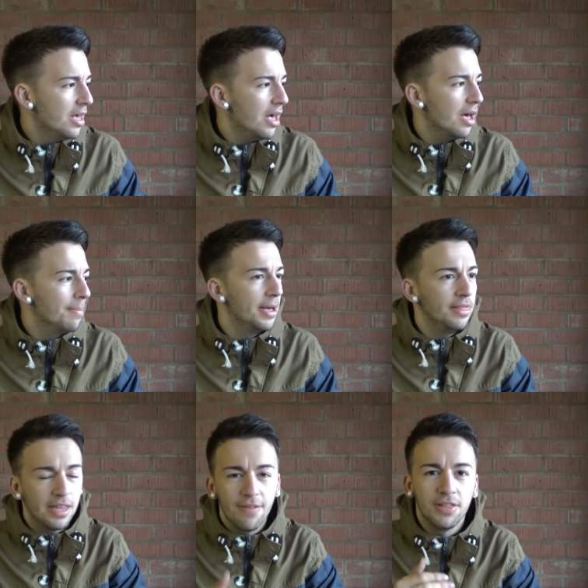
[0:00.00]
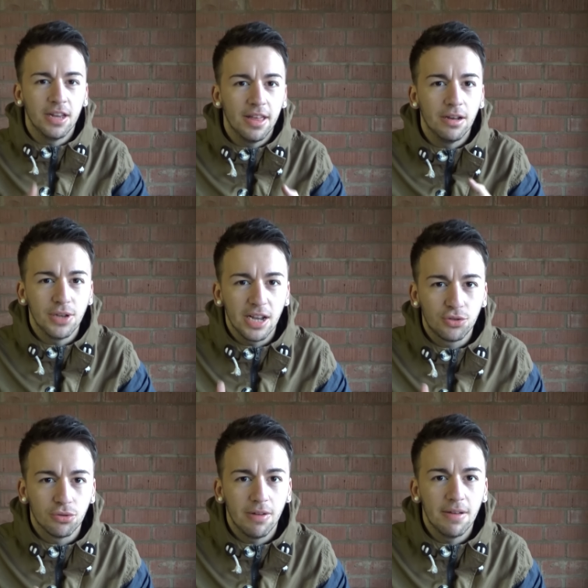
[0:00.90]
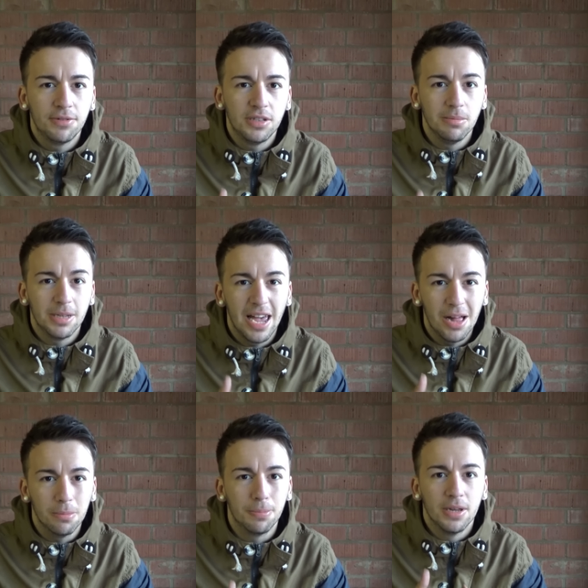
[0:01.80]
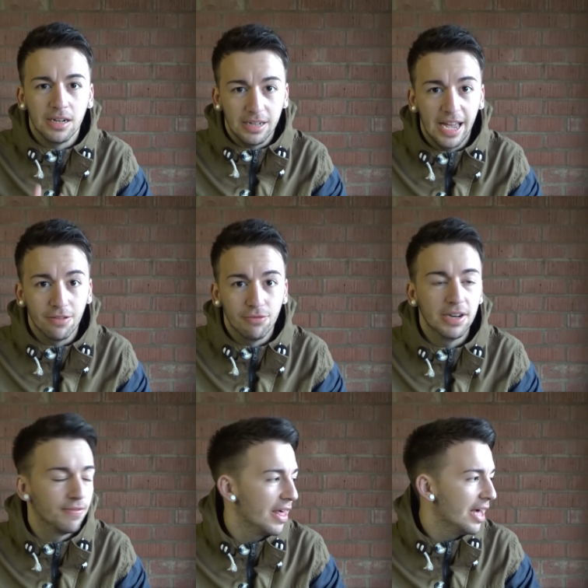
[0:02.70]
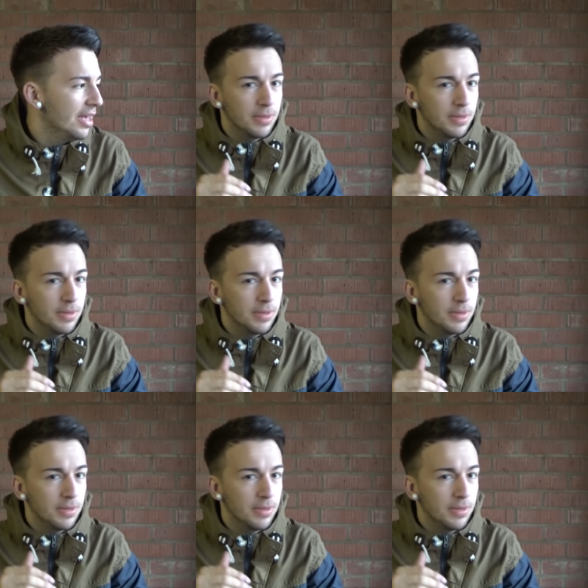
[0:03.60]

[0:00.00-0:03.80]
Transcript: and given that those extra revs seemed to help get rid of that,